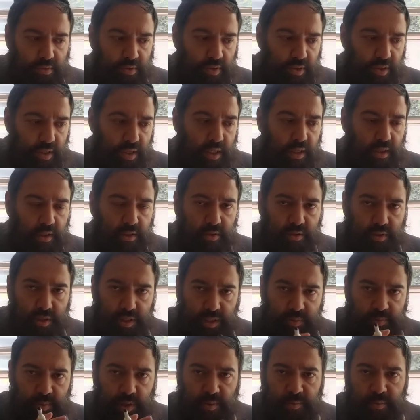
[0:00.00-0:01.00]
okay?
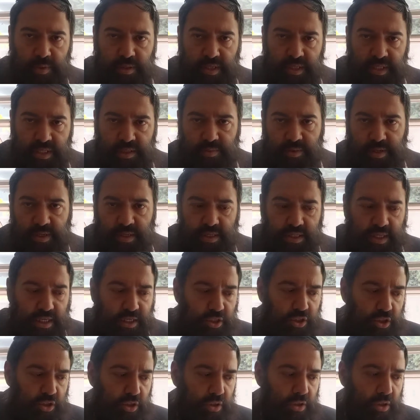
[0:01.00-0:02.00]
Just by this
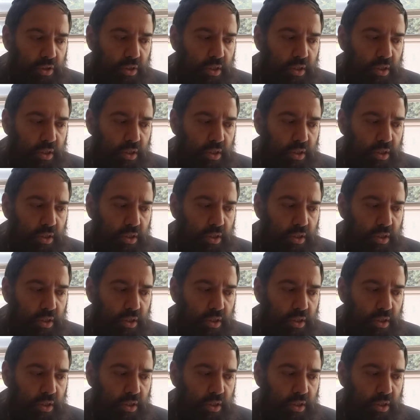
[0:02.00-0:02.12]
meditation.